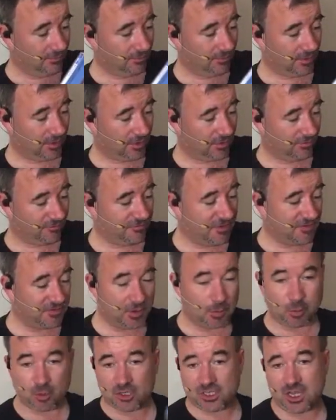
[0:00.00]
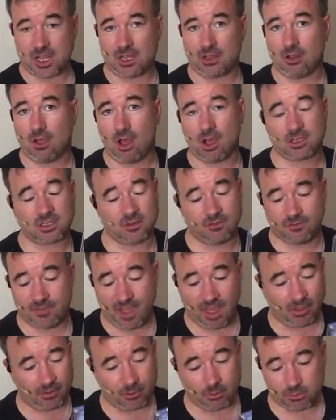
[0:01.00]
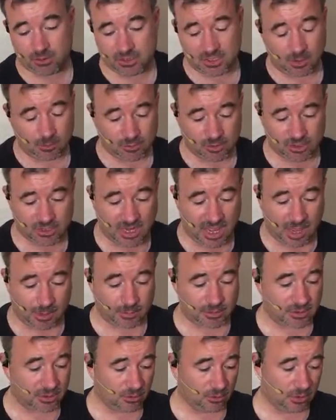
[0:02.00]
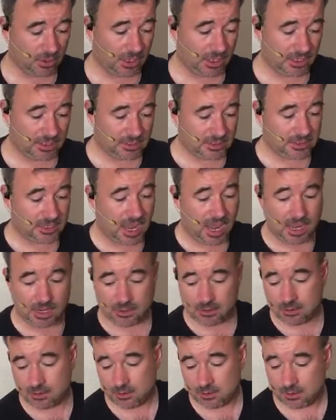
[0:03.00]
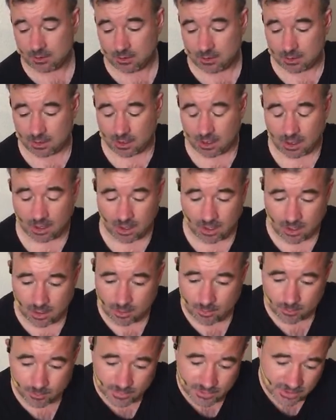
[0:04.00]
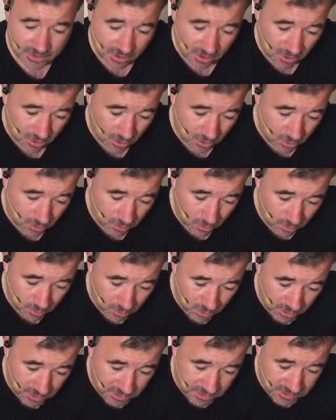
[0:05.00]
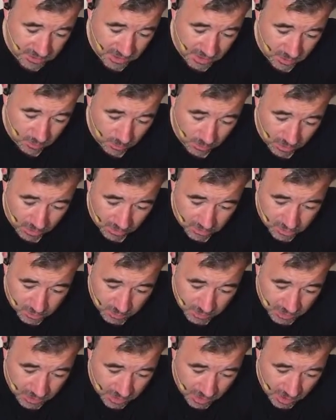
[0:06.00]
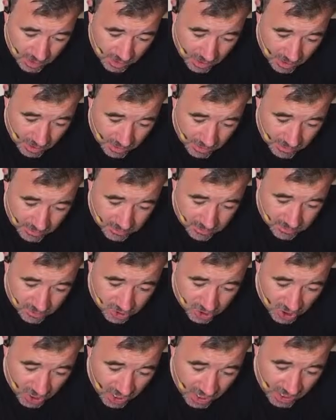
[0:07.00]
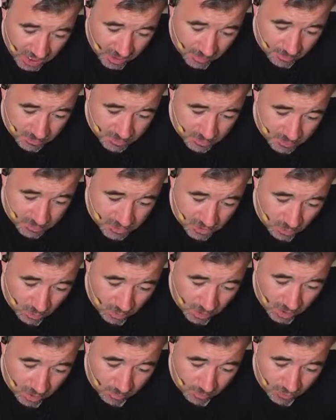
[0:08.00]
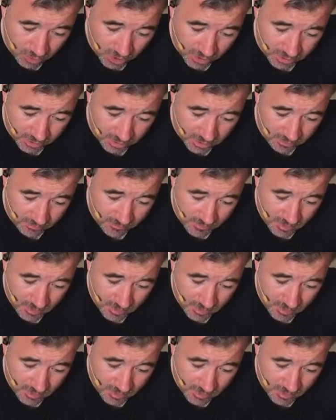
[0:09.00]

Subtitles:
50% loss in value or something just absolutely insane. So let's see what else we got. James, what's going on, brother?